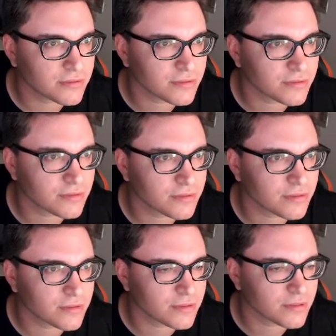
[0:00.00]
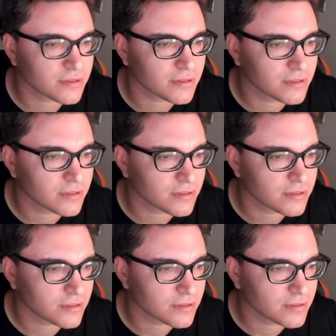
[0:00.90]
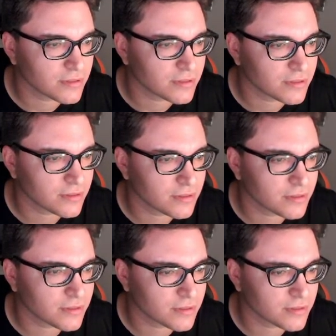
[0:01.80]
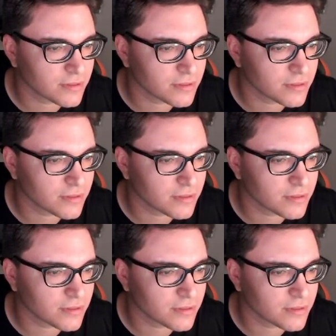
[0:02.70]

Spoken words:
No one is speaking in this clip.